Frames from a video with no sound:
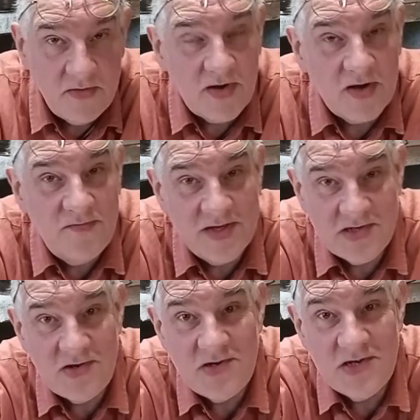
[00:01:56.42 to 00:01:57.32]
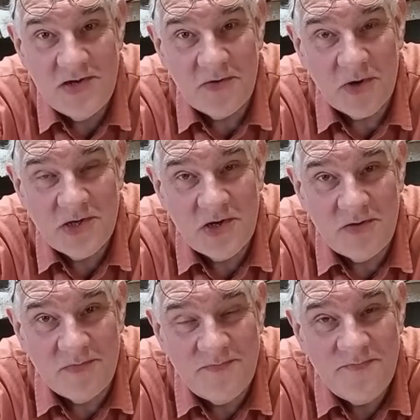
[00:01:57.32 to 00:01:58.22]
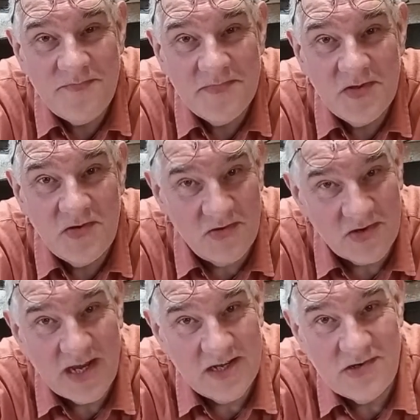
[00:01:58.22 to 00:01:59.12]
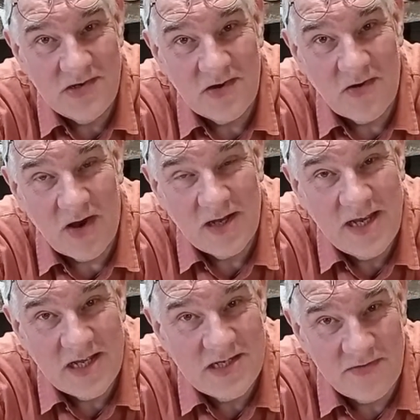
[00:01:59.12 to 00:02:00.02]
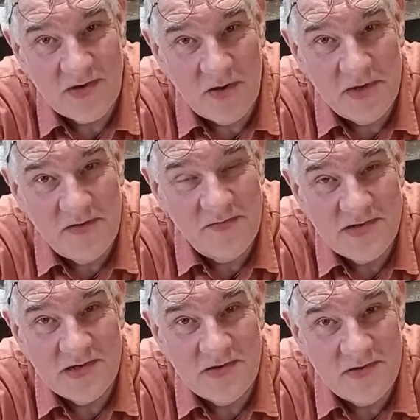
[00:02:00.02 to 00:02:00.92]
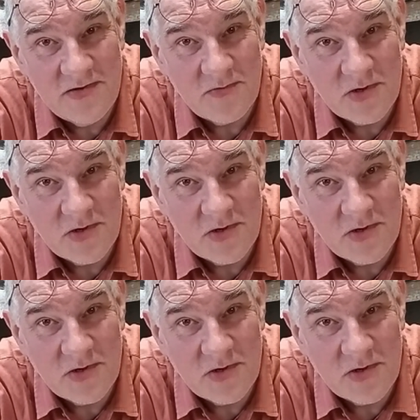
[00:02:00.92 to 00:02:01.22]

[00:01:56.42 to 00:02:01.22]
Do you ever have visitors in your workshop? Do your kids or your grandkids ever come in to visit you in your